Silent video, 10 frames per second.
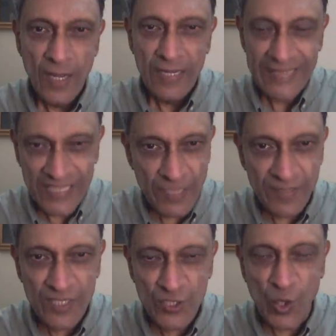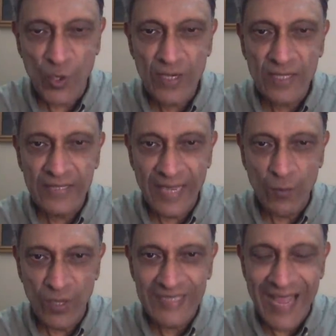dexamethasone, there
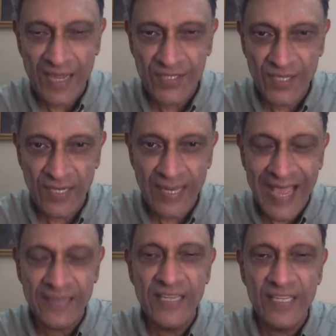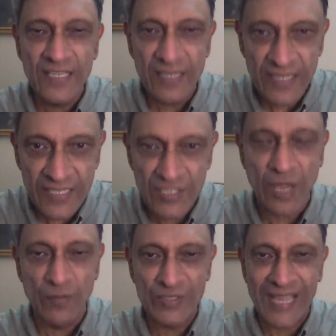was actually an increased
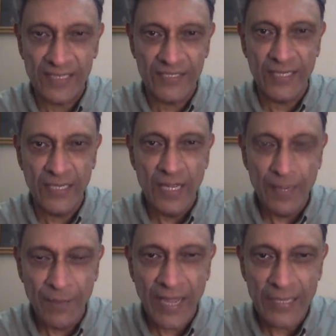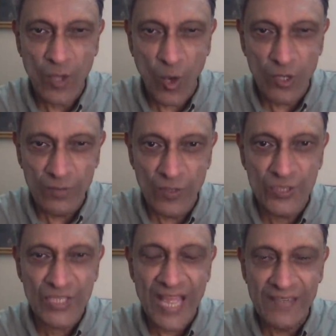mortality by
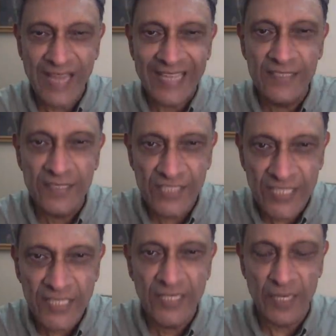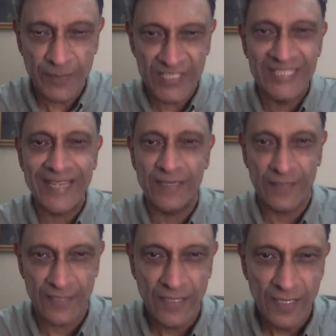almost
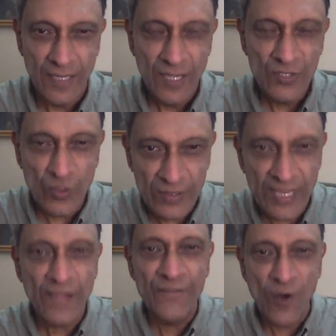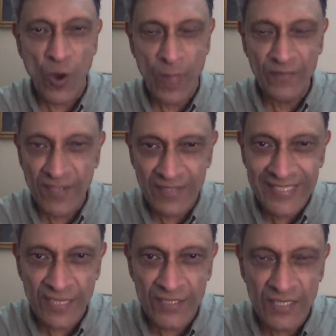19%. So therefore, the
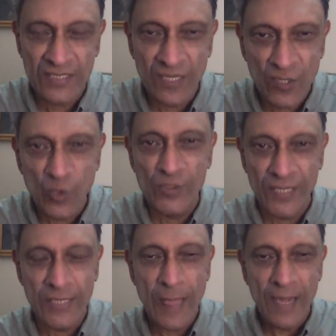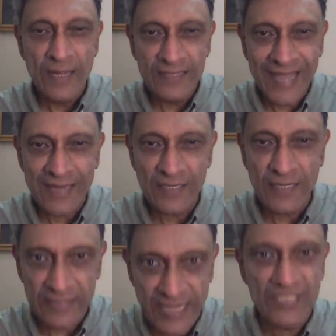researchers concluded that
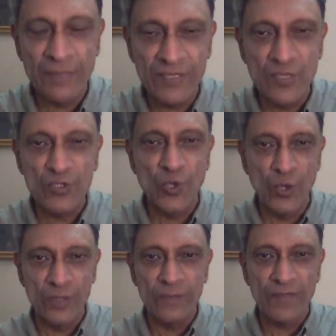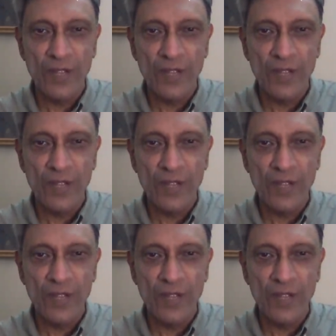dexamethasone